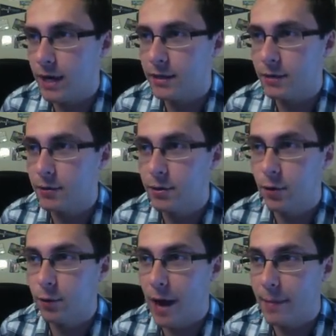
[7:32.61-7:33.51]
There were no
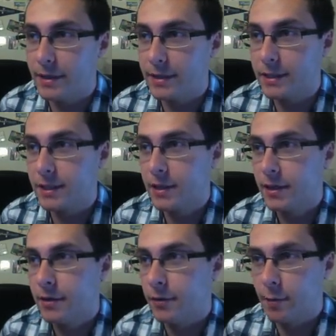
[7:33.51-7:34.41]
rabbits
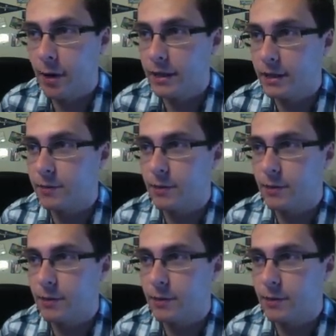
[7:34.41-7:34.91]
or bunnies,